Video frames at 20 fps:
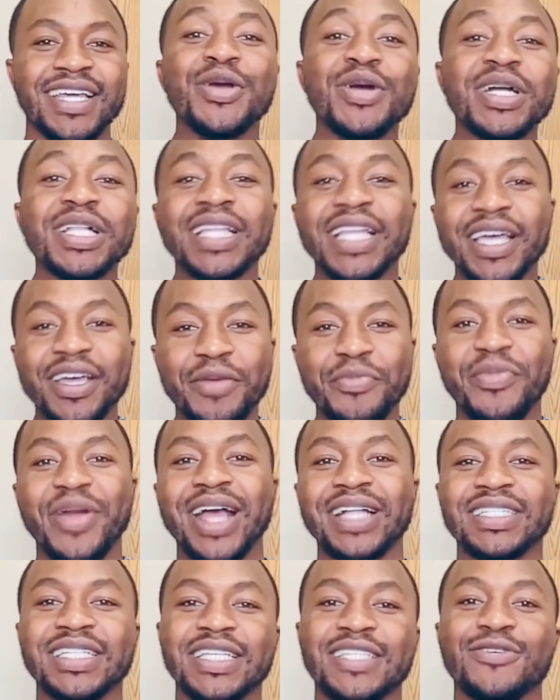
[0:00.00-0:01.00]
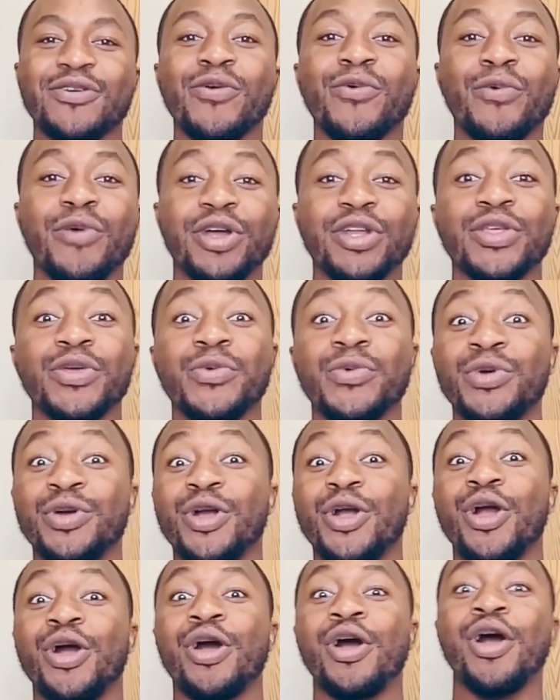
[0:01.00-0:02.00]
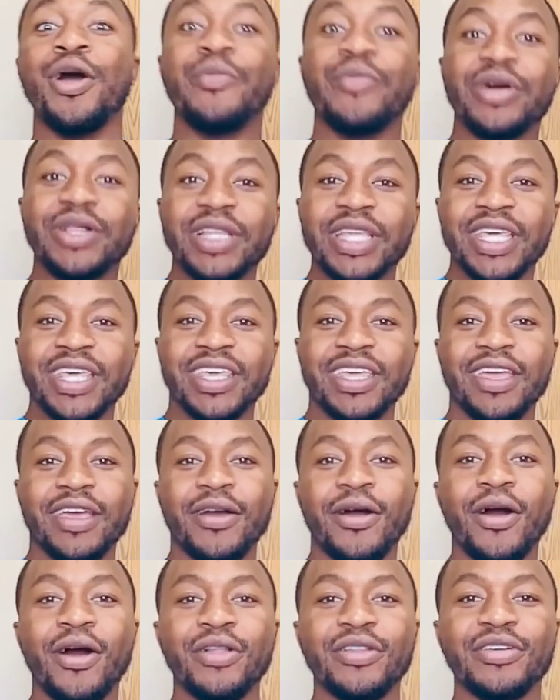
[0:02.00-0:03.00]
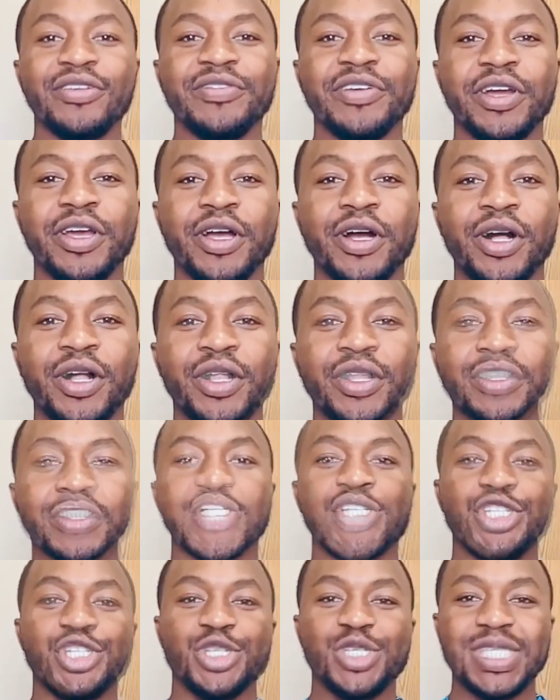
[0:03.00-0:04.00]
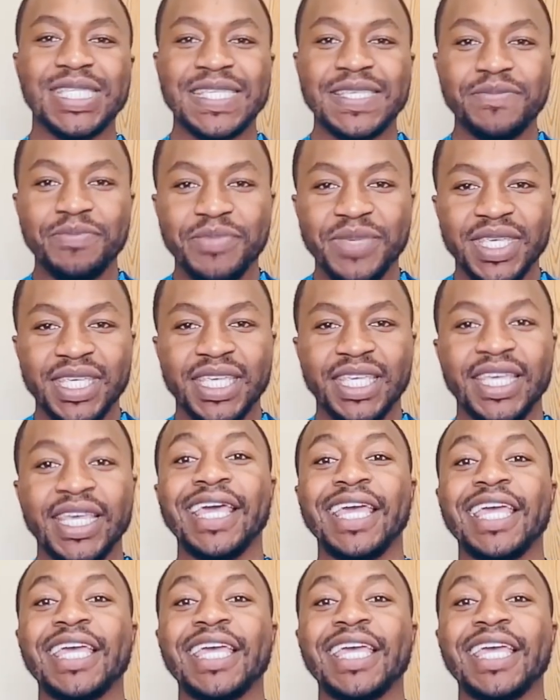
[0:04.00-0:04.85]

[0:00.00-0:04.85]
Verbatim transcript: Good clinical practice or what you commonly hear all over called GCP